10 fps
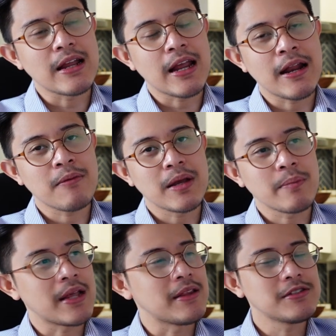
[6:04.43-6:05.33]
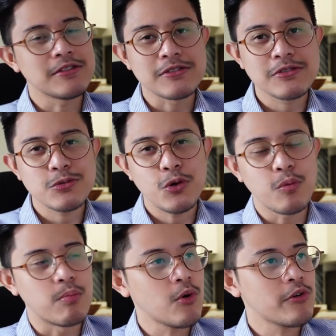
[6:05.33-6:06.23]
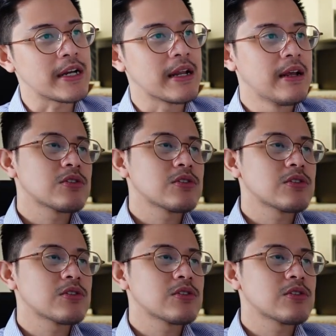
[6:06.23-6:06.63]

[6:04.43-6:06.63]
And I'm like, man, this is so boring.